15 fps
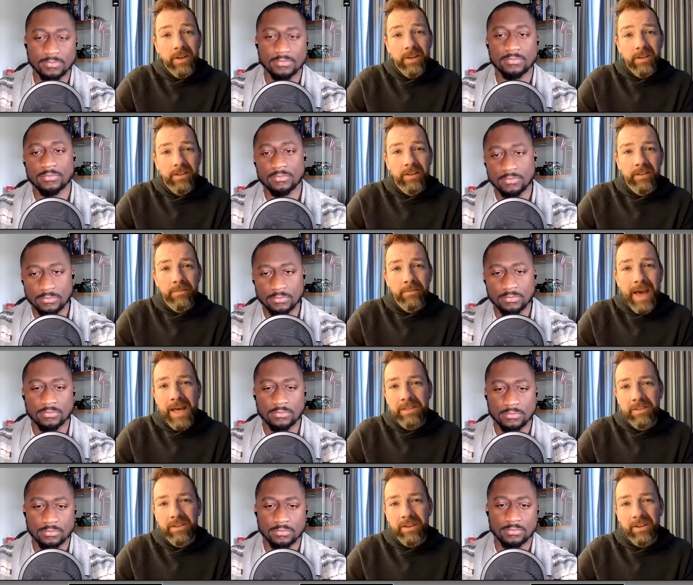Speaker 1: The, the
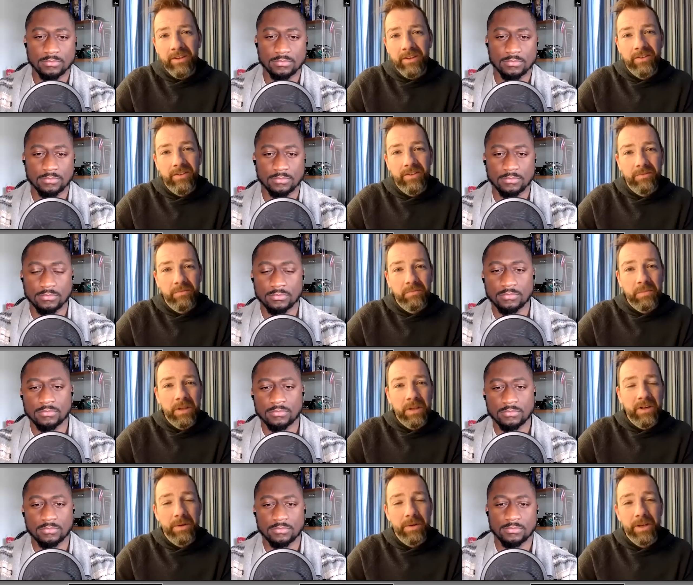math is
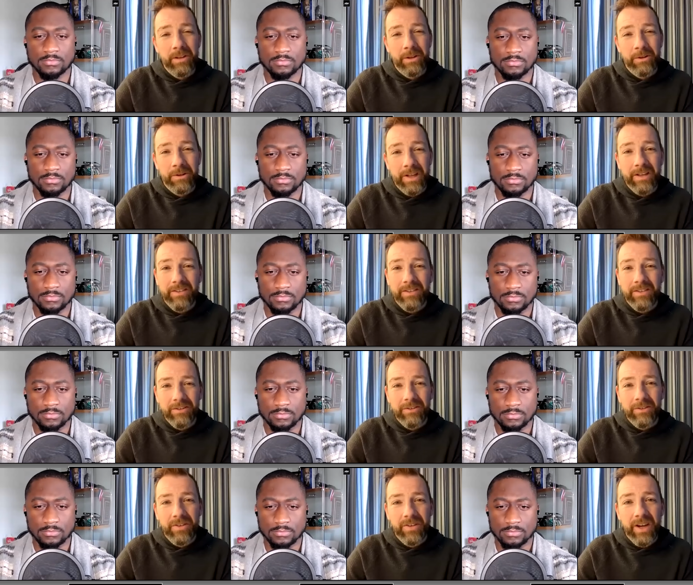becoming a little less on their
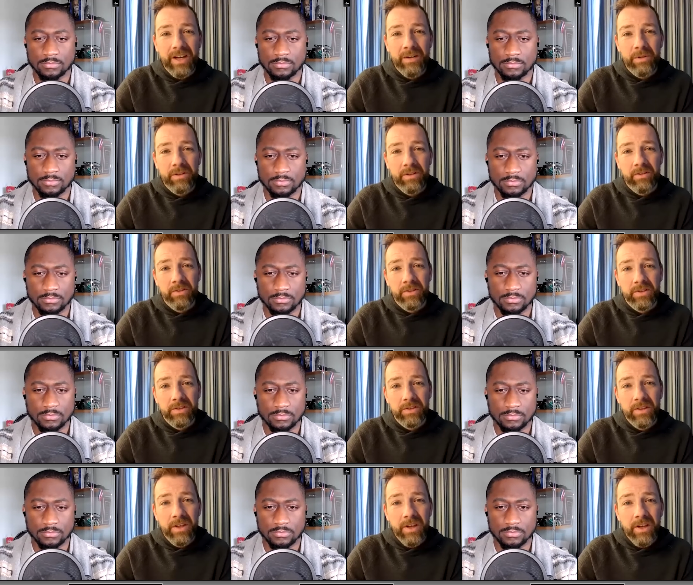side, but there's,
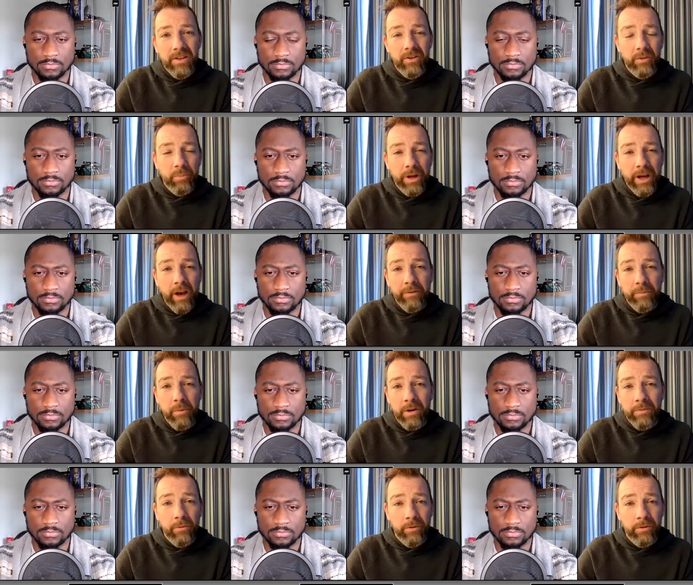there's a playoff
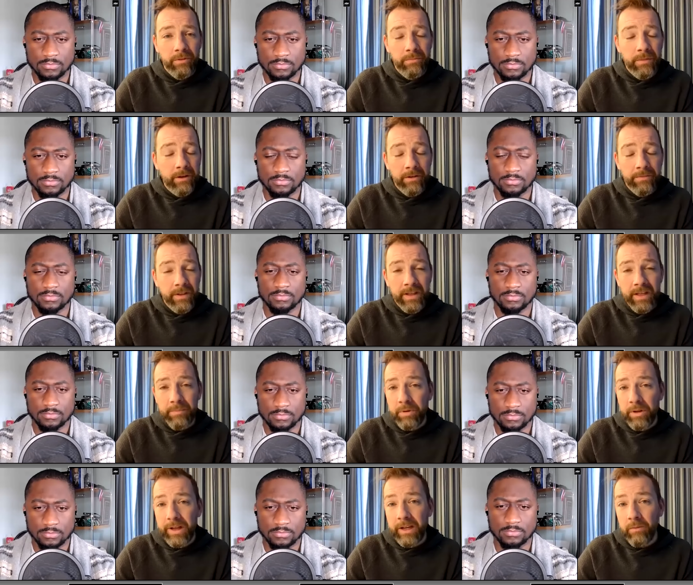spot for them there if they get
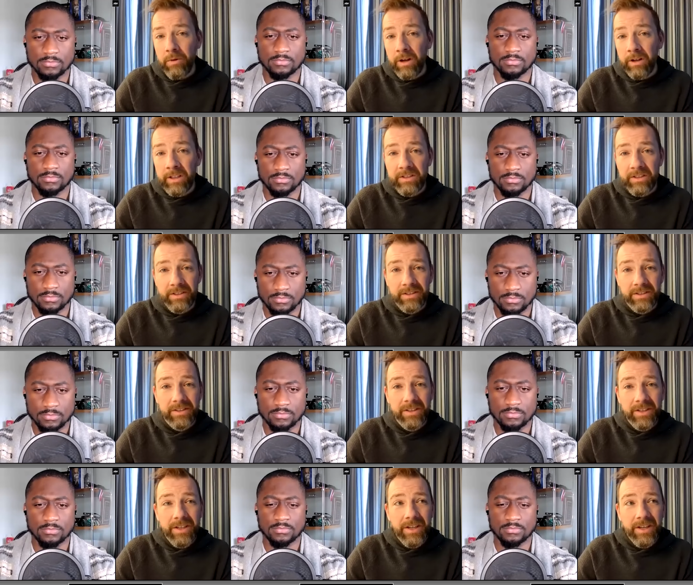playing well. It's just,
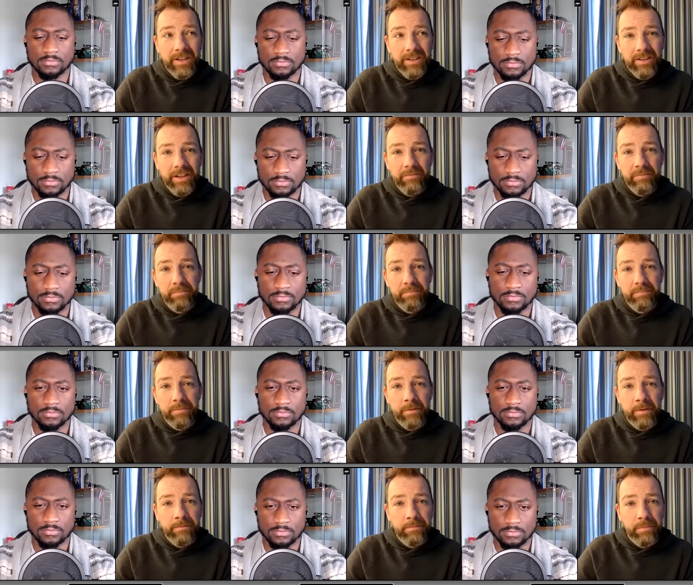they've,
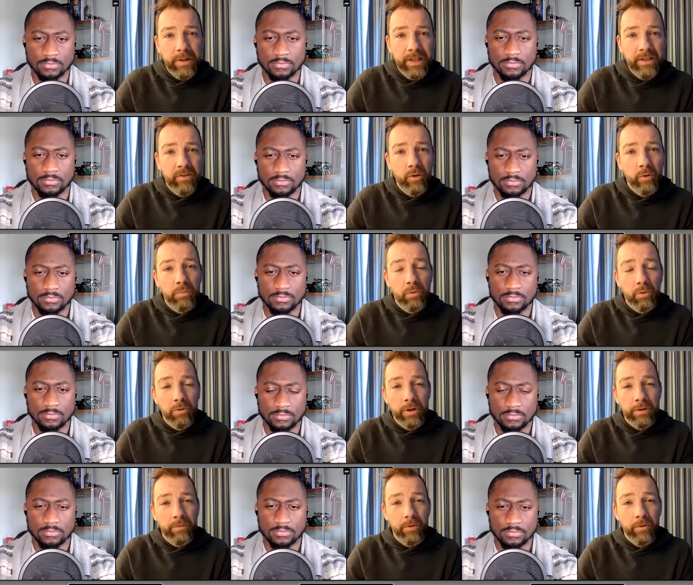they've played so poorly
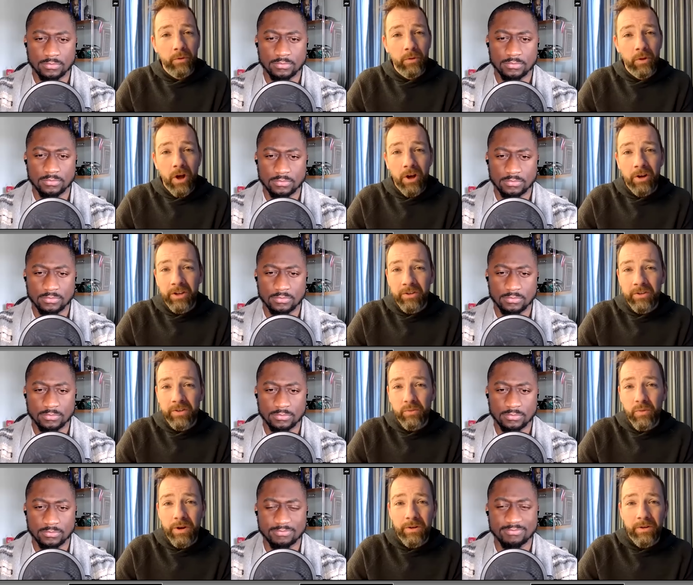for so long. You just
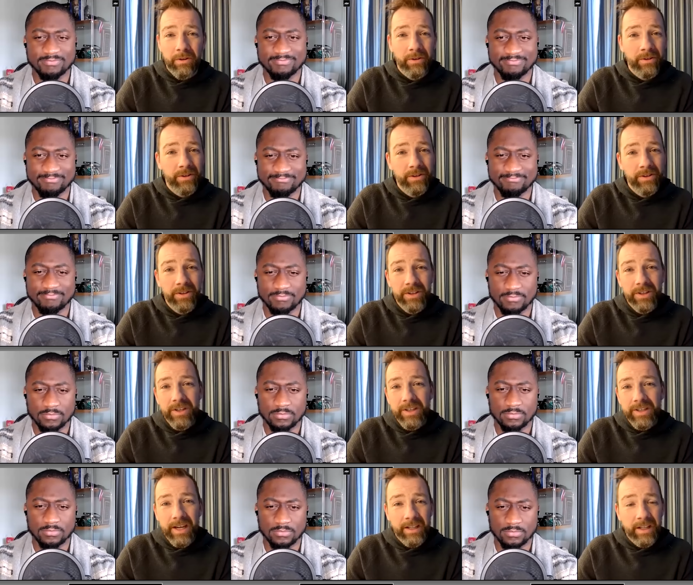wonder,
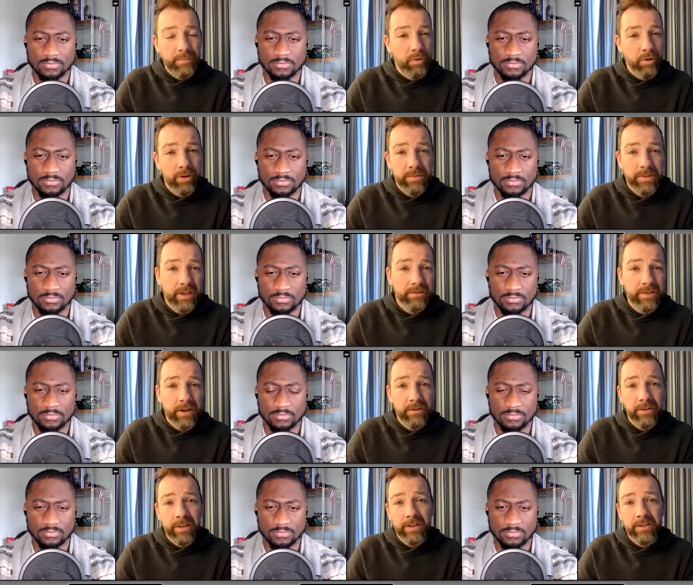can they pull themselves out
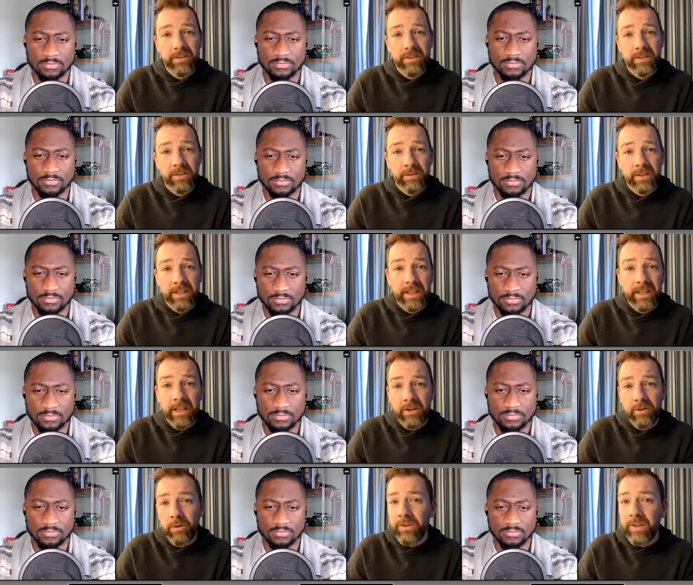of this? You know, can they get
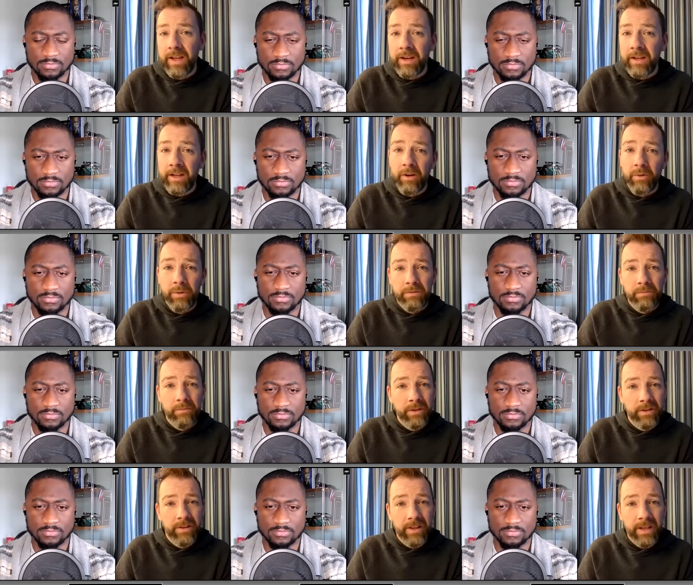goaltending? I know we, we
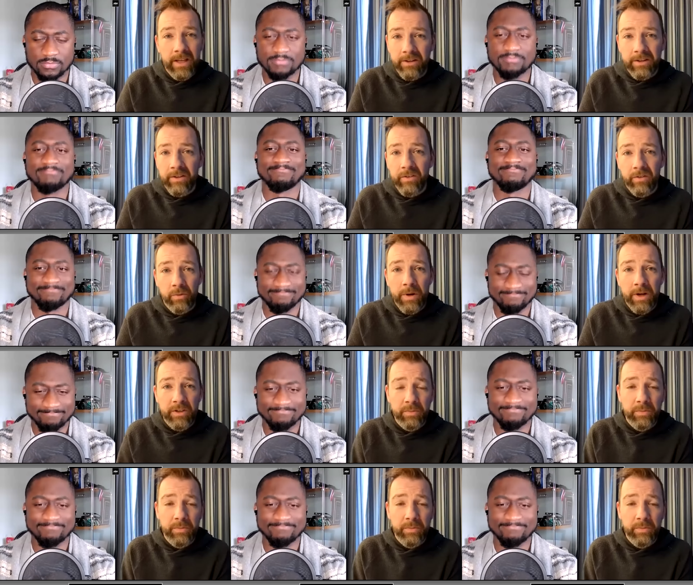hit on this so much,